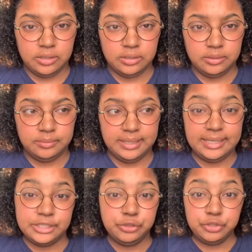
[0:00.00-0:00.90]
it
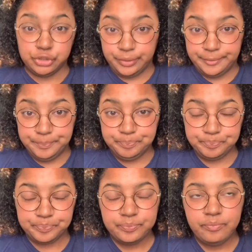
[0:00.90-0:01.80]
lets you trim,
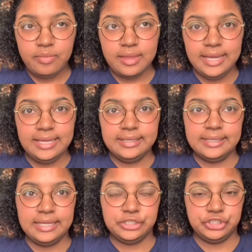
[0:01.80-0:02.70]
it
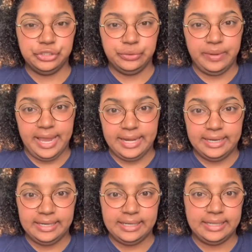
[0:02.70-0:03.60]
lets you
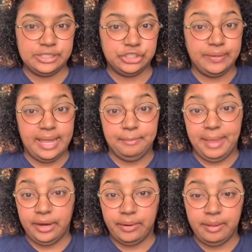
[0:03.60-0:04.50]
edit, it lets you add
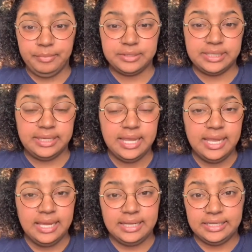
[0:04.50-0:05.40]
background music,
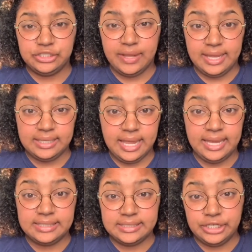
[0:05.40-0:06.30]
it lets you add
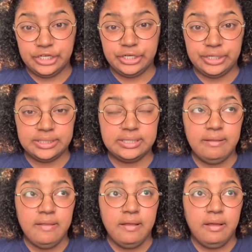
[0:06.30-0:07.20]
stickers,
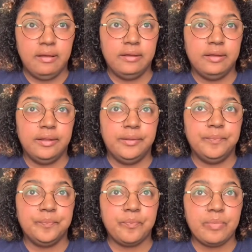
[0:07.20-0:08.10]

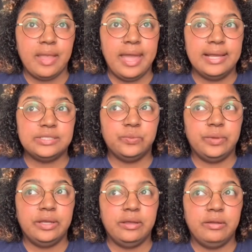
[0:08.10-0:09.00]
as
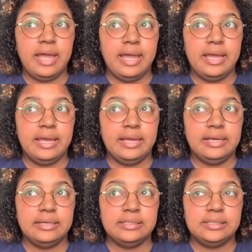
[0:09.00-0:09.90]
well
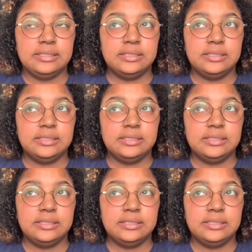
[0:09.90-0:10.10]
as